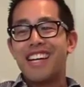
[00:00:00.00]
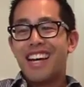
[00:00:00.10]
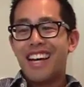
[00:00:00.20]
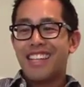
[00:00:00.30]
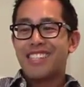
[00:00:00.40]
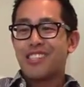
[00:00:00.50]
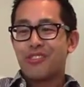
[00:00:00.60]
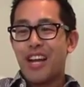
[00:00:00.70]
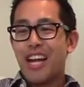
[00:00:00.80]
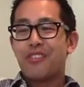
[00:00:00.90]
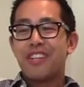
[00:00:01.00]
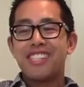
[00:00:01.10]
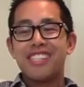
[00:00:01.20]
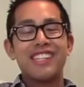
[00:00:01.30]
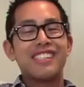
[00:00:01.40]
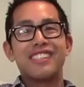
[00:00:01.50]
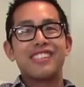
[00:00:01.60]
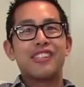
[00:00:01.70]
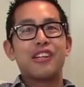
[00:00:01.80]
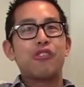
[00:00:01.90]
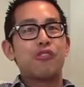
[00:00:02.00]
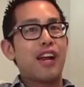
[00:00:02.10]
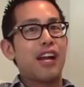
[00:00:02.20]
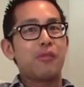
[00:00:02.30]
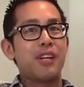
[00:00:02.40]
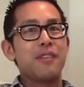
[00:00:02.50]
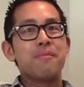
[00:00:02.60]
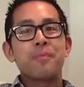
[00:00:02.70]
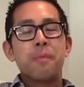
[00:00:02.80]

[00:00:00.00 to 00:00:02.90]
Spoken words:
and this is ragweed season. So you got ragweed.